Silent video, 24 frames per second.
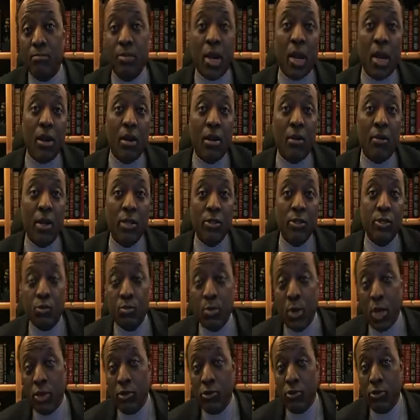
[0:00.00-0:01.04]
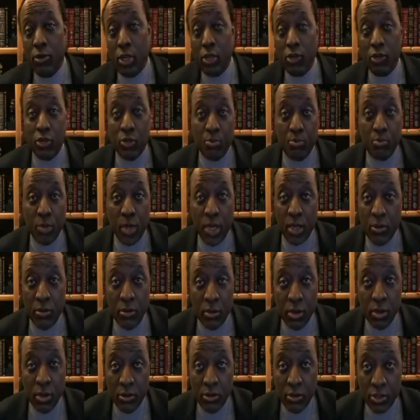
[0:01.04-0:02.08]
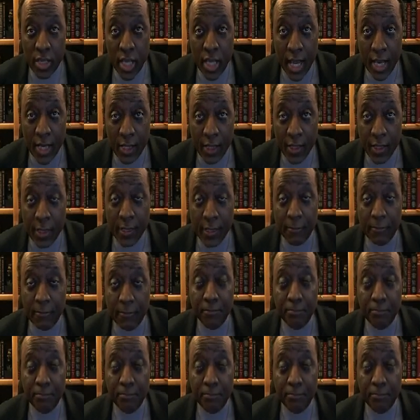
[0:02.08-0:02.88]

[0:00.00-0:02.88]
borrow and spend insanity.